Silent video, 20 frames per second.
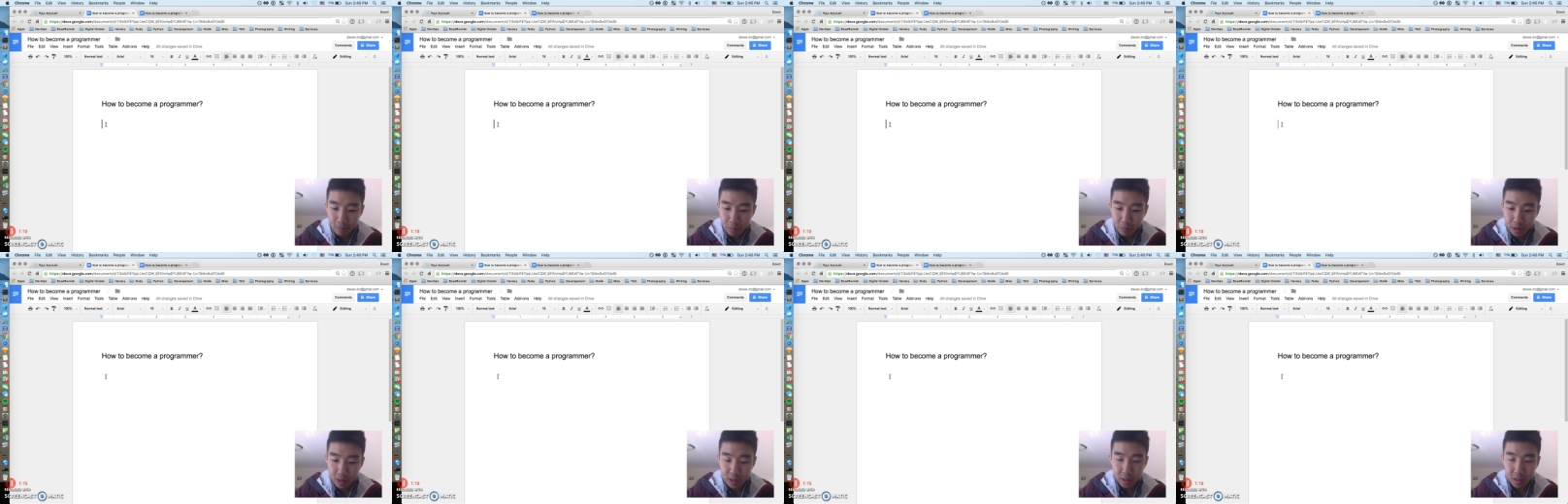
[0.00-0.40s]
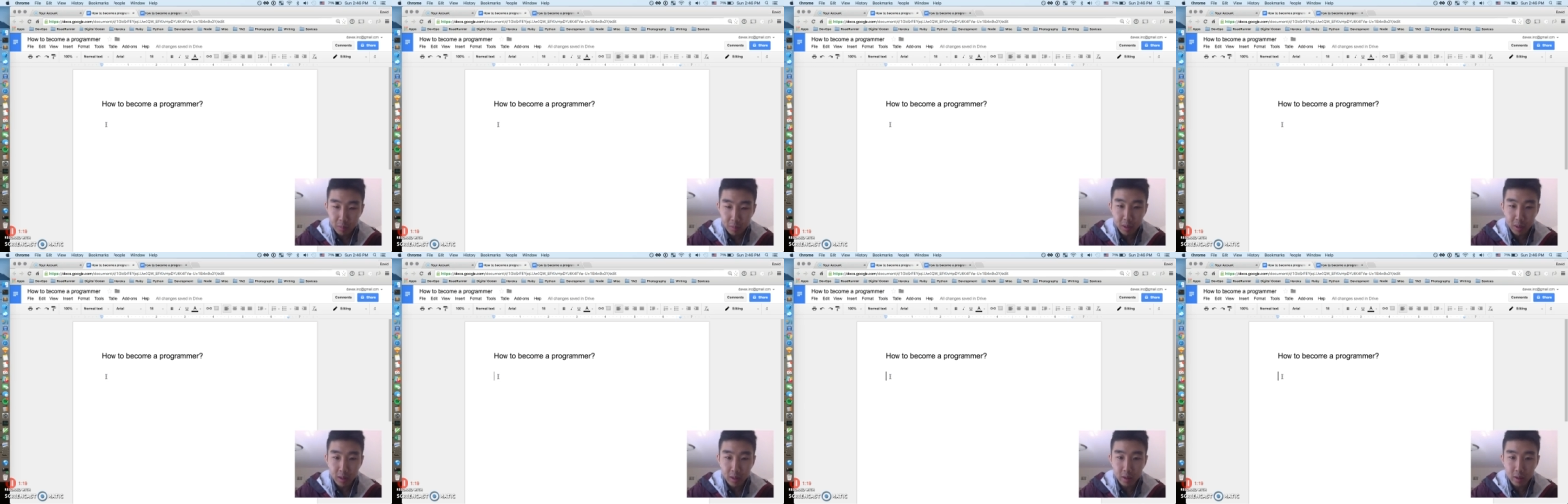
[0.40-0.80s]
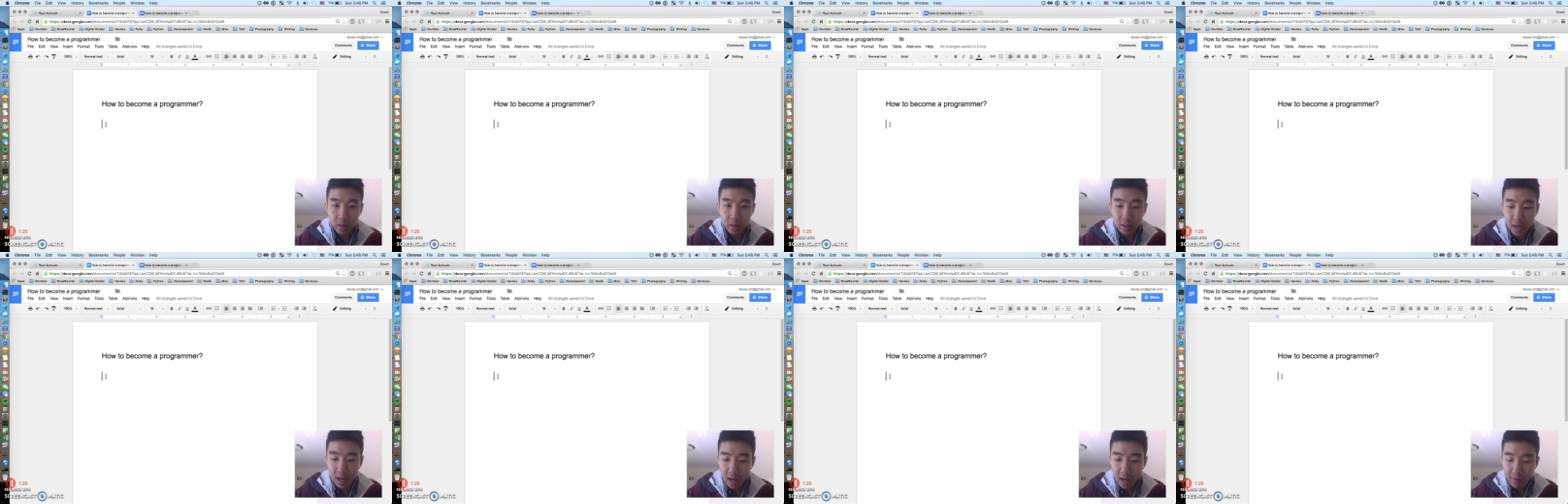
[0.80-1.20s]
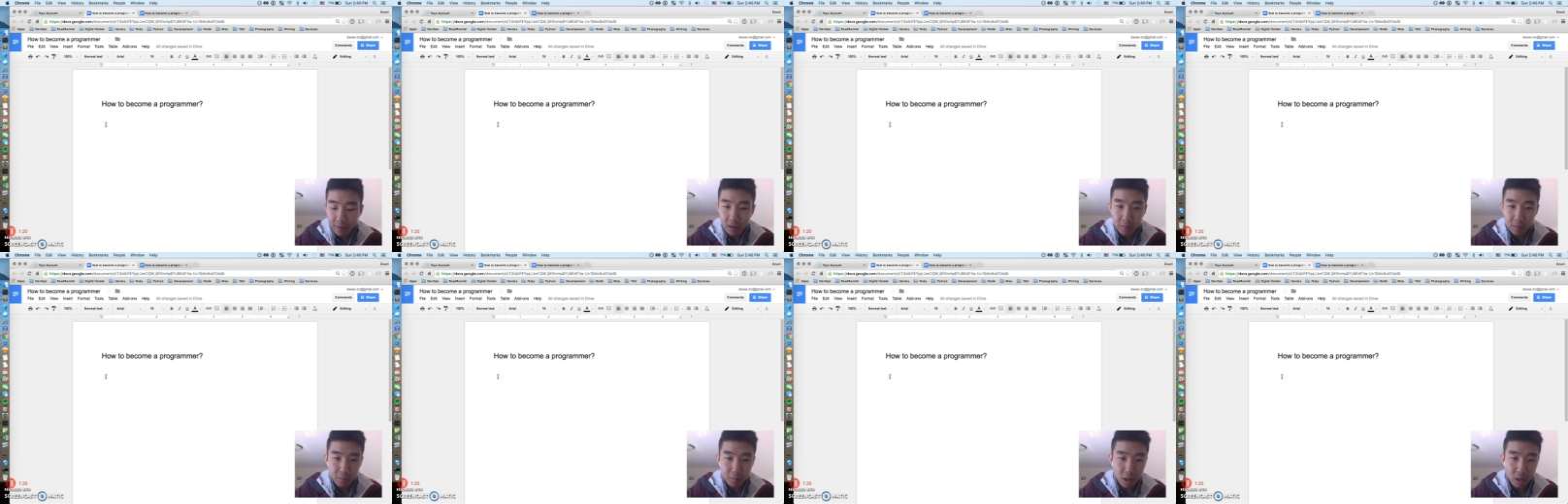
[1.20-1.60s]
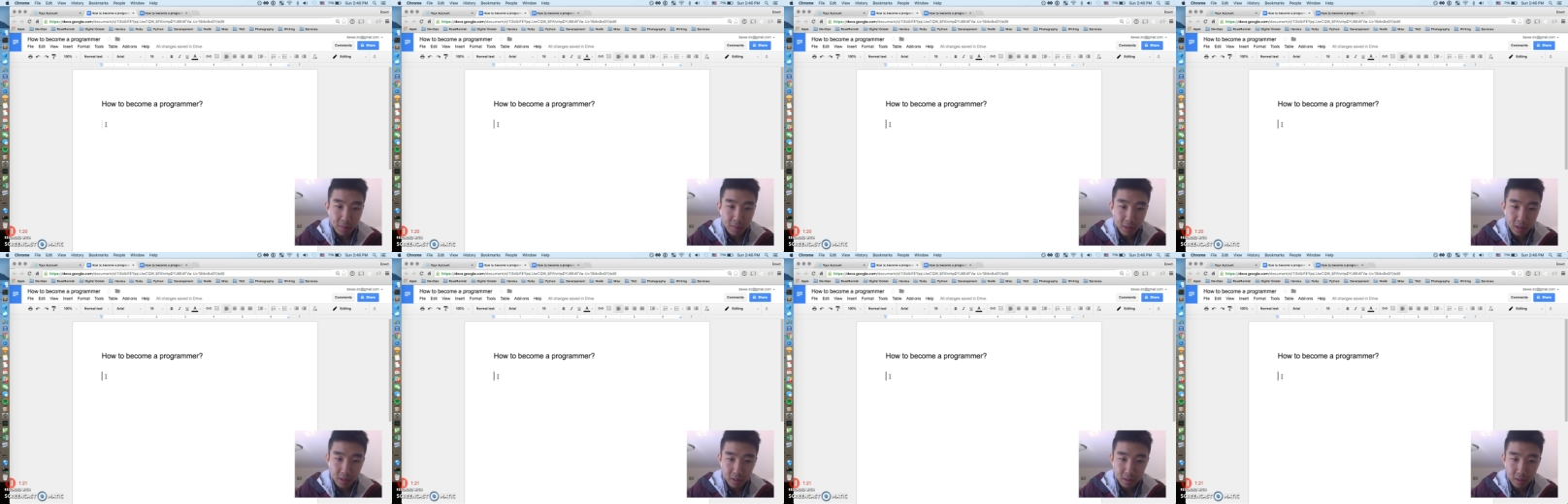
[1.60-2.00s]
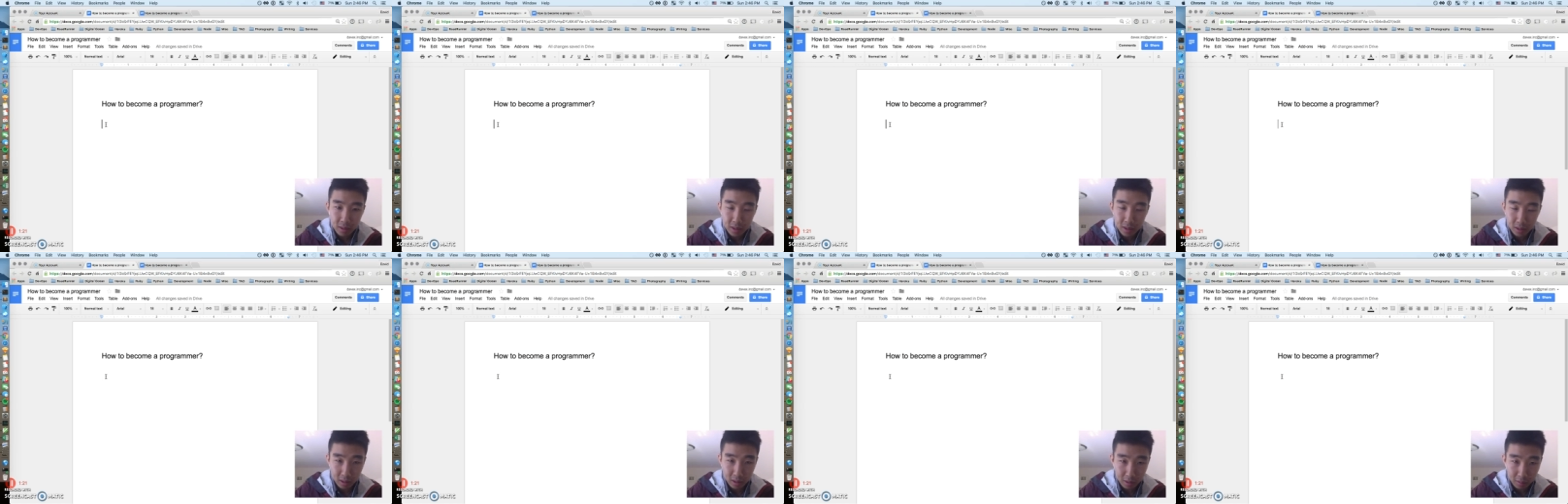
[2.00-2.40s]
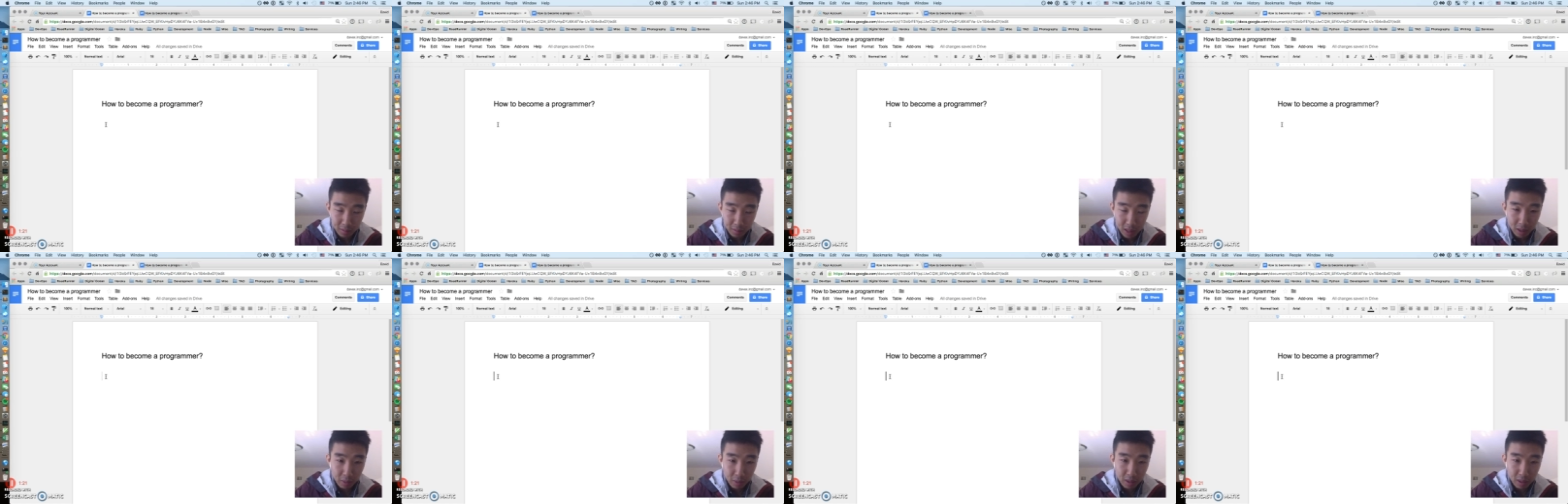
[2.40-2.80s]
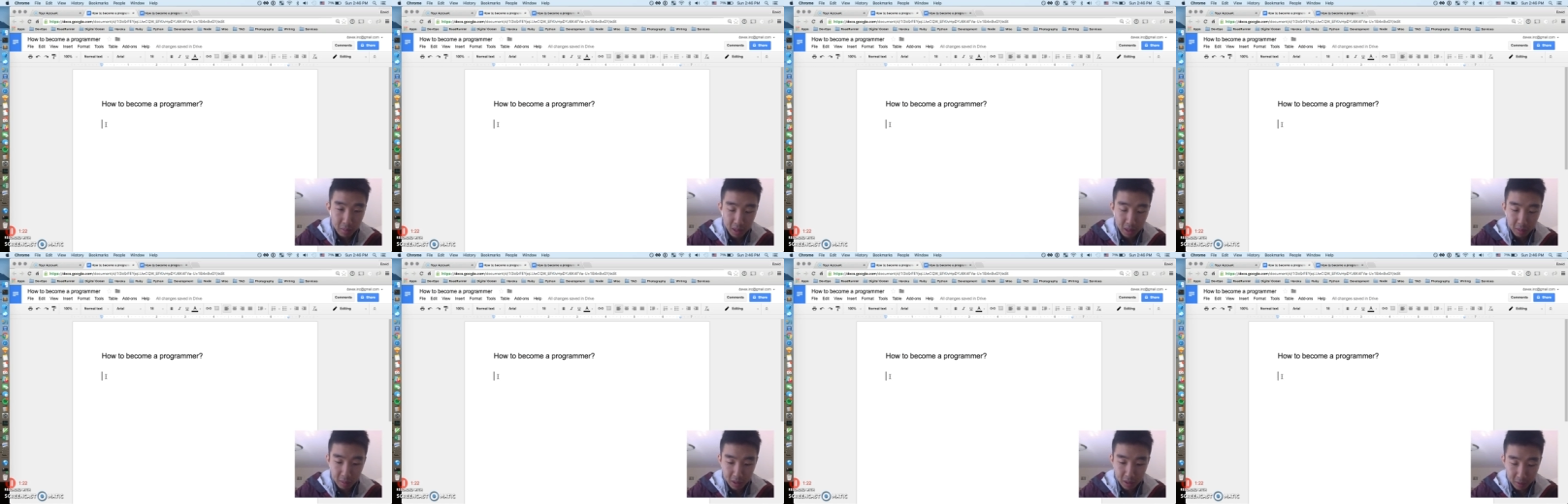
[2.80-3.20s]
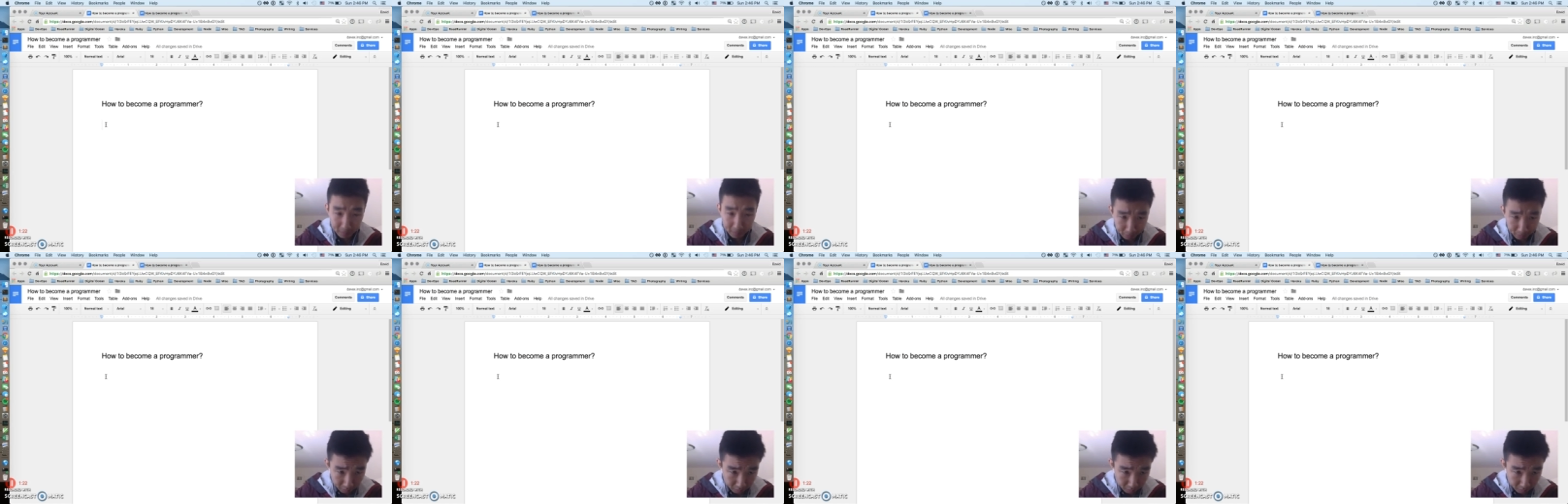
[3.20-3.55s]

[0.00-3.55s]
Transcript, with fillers: This can be a little live and impromptu, so bear with me, but